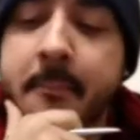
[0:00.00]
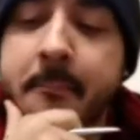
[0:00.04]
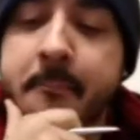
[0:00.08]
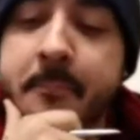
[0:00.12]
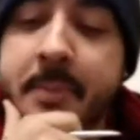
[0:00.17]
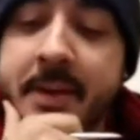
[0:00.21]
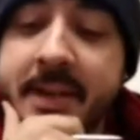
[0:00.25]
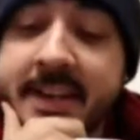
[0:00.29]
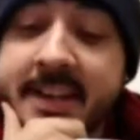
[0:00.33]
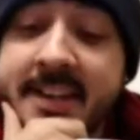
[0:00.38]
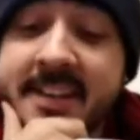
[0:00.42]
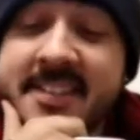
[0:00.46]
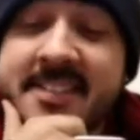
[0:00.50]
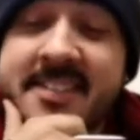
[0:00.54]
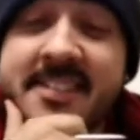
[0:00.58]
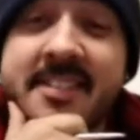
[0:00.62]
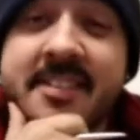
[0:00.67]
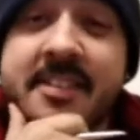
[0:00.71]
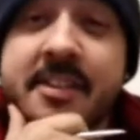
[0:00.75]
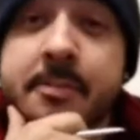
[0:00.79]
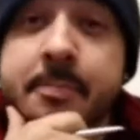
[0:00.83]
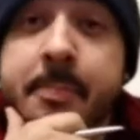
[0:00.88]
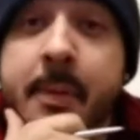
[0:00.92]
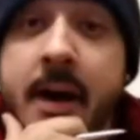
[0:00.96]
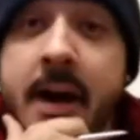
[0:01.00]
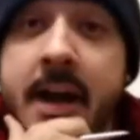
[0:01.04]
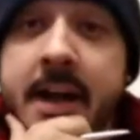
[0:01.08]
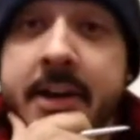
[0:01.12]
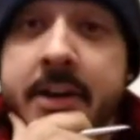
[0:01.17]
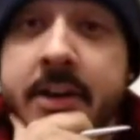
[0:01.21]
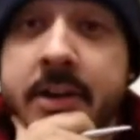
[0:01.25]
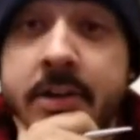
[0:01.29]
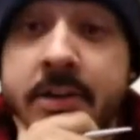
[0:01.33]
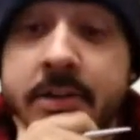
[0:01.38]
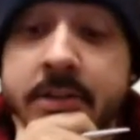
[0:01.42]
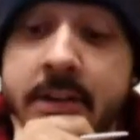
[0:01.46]
the biggest
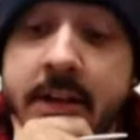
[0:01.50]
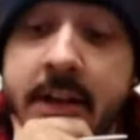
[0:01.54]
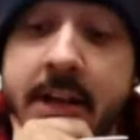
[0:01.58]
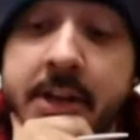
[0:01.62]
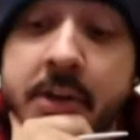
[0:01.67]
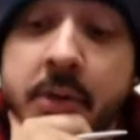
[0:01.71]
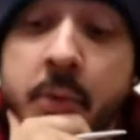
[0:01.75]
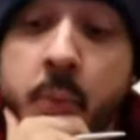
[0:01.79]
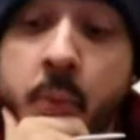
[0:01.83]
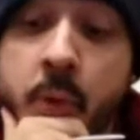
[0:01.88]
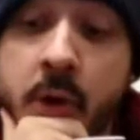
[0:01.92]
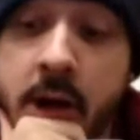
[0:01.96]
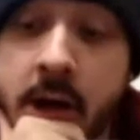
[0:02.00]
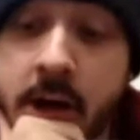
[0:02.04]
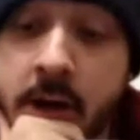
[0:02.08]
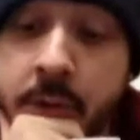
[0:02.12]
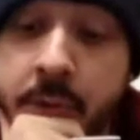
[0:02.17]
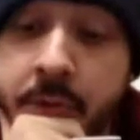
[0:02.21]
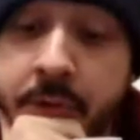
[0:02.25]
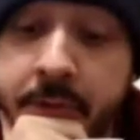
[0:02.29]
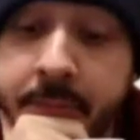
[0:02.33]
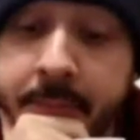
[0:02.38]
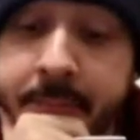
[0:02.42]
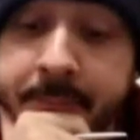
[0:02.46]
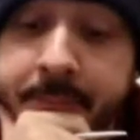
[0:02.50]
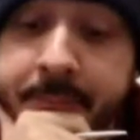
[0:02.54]
spider in the world?